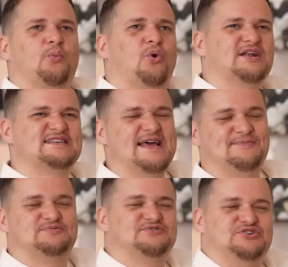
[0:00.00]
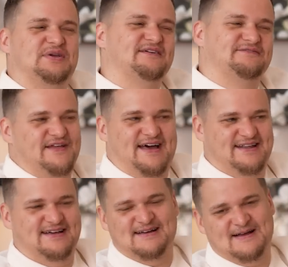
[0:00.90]
what tips would you give
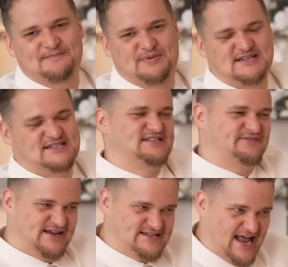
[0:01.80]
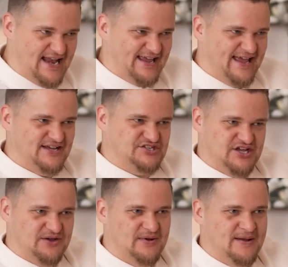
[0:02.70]
then? Because this is a very delicate
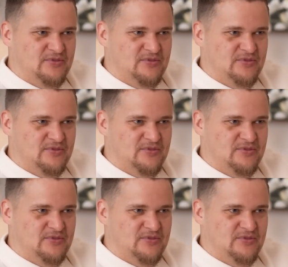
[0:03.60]
issue. Yeah.